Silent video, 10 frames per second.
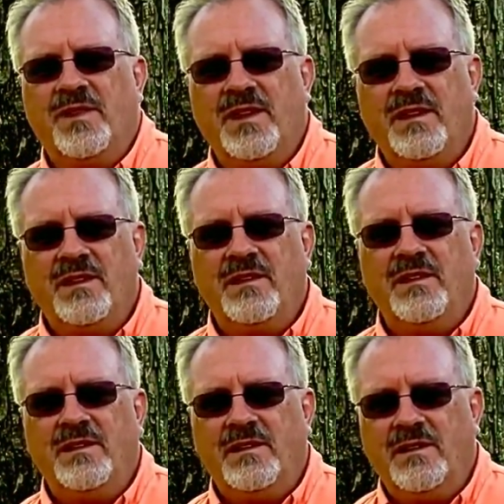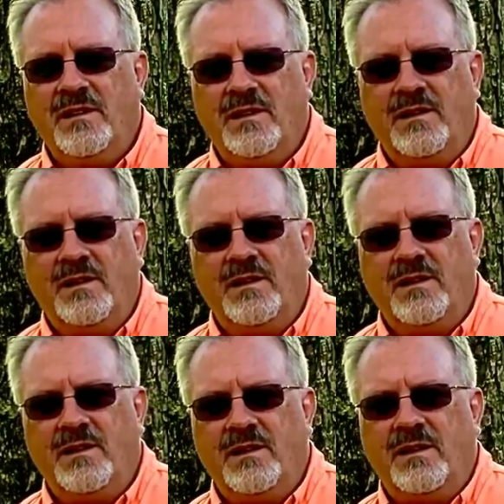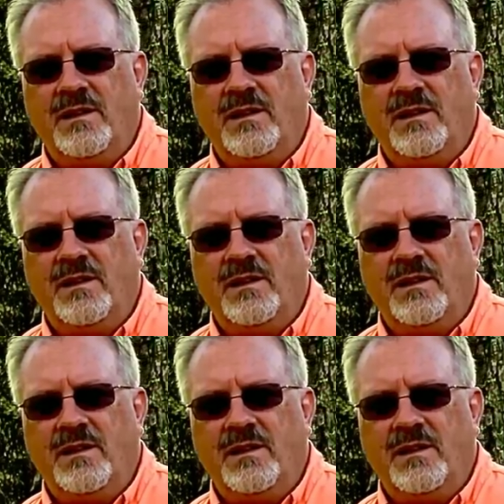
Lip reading: (silence)